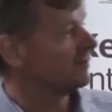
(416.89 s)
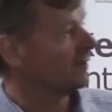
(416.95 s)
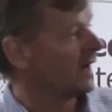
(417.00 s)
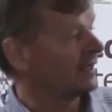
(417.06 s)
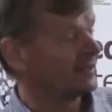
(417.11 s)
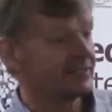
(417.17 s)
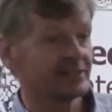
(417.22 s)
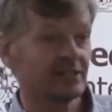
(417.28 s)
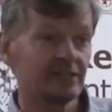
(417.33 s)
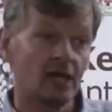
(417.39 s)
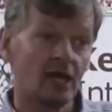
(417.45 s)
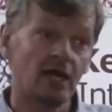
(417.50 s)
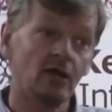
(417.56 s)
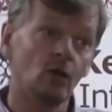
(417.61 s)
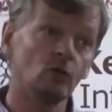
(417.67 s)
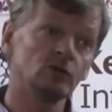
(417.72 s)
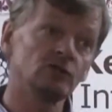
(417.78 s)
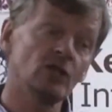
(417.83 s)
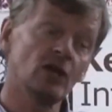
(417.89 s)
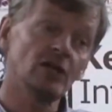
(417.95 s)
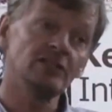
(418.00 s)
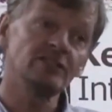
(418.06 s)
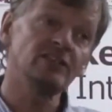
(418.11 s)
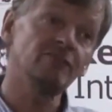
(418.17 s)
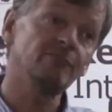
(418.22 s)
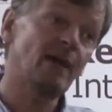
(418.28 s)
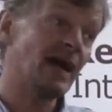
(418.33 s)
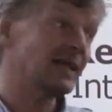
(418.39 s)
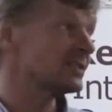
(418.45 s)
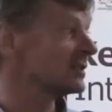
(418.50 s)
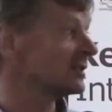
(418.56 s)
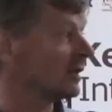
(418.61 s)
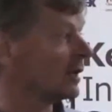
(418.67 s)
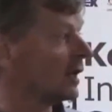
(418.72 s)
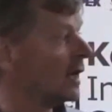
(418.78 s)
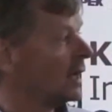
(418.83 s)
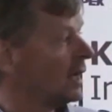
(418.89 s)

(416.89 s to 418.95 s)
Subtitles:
find is an alternative pattern,